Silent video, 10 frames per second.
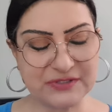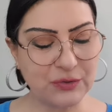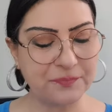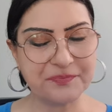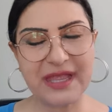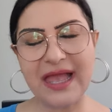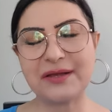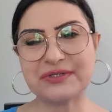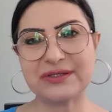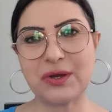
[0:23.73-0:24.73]
So
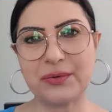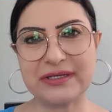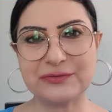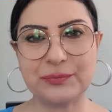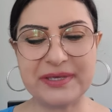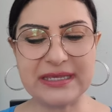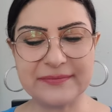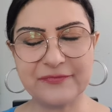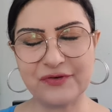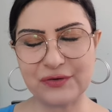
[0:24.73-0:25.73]
how's it going to
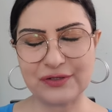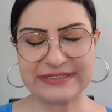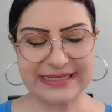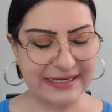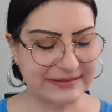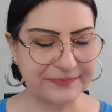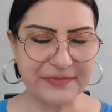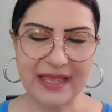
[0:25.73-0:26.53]
be for all signs?